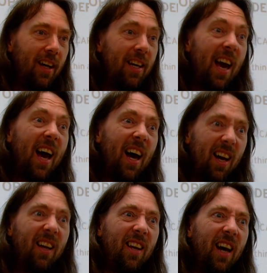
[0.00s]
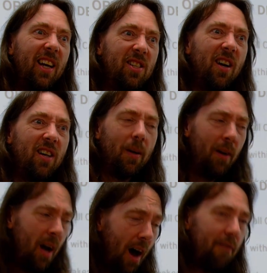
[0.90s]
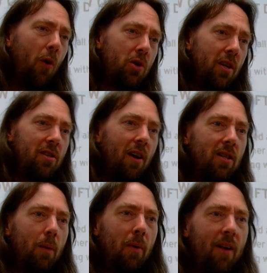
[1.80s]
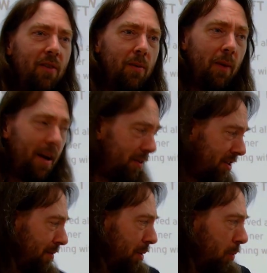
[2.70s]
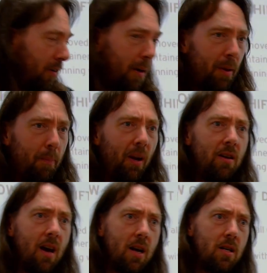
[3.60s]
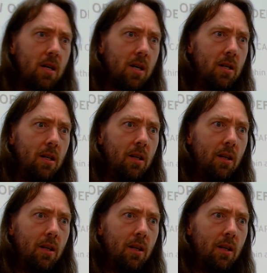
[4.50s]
Yeah, startup. Unfortunately, a startup where everyone seems to be walking around with a bloody handgun.